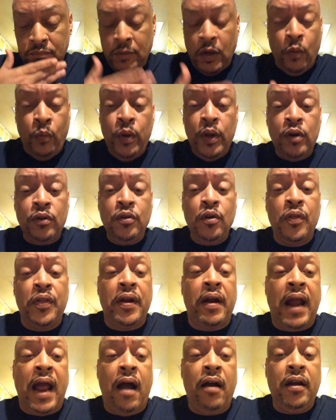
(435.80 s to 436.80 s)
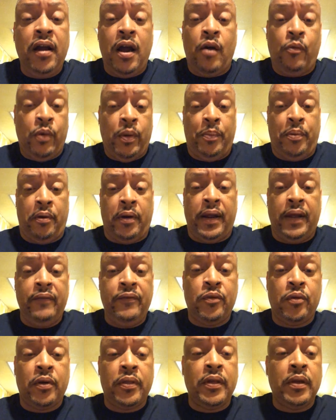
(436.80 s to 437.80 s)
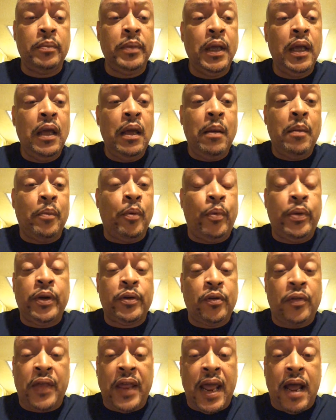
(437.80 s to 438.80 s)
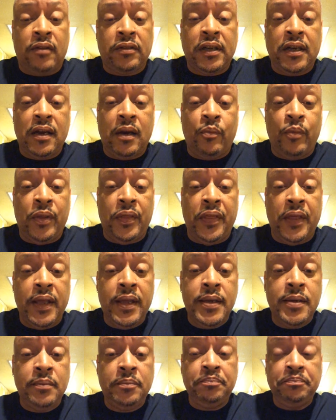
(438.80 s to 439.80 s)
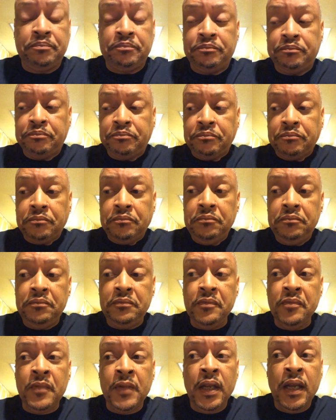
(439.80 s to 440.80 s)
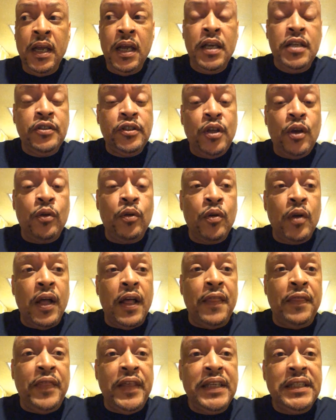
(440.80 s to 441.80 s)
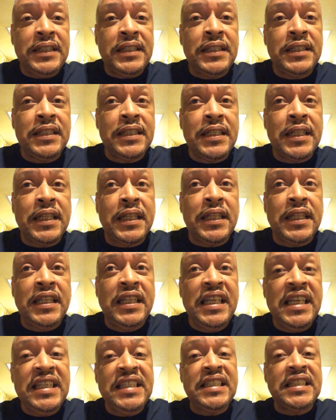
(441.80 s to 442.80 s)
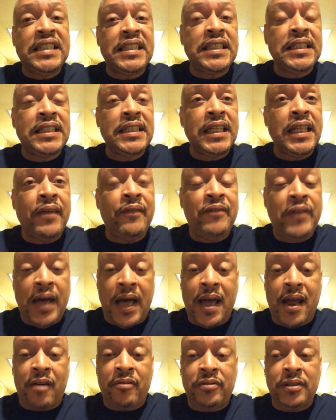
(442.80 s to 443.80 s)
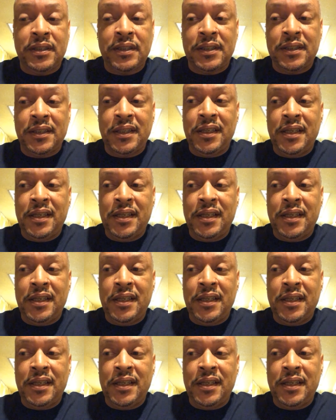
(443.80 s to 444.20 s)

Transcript: We don't know their outcome. We're praying for them, but we don't know the outcome with them. So this this virus